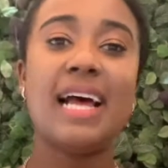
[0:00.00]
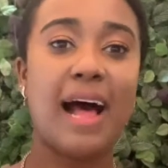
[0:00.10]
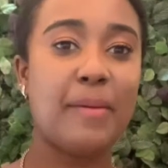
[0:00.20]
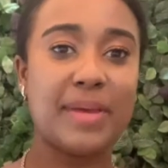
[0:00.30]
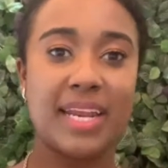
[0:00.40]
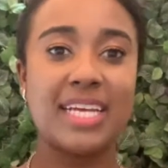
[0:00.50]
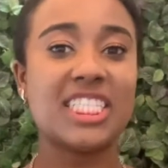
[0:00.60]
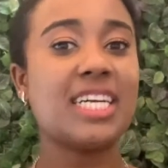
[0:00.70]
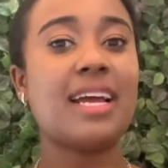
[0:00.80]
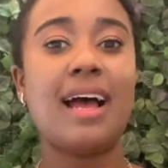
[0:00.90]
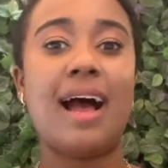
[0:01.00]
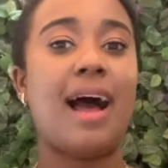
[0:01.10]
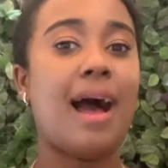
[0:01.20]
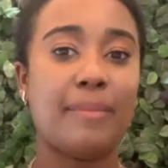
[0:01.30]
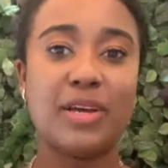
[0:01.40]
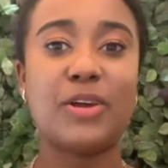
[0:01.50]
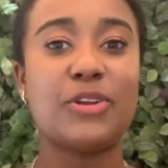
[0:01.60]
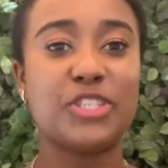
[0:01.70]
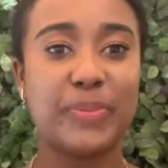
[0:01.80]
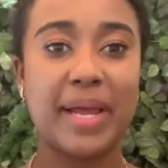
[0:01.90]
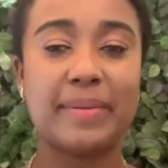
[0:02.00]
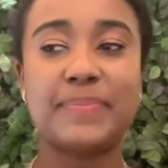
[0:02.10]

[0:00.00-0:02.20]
I'll be in Asia. I'm gonna go to Japan.